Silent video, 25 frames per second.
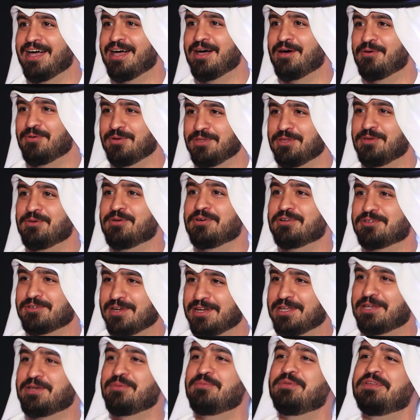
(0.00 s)
when you were trying
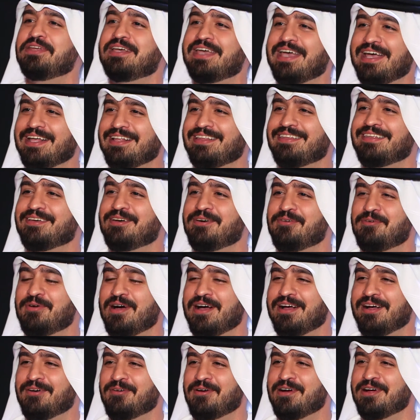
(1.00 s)
to communicate
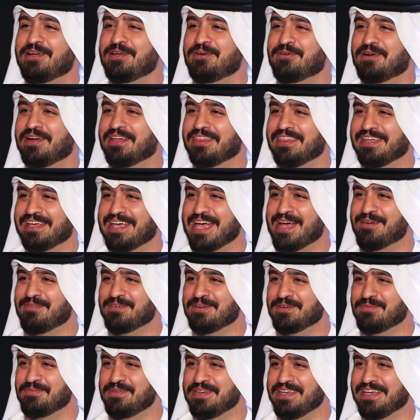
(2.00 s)
where you wanted the camera
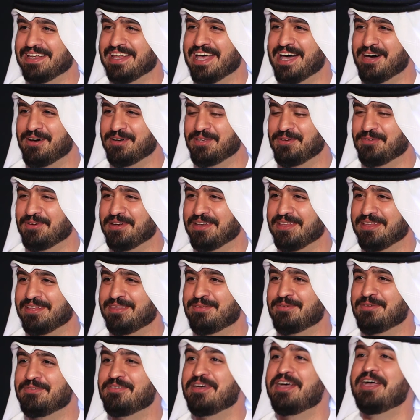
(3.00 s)
to be and how you wanted it
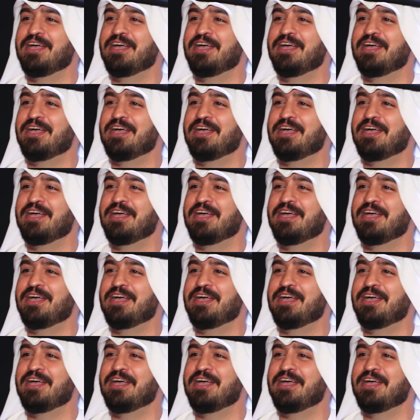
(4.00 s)
to.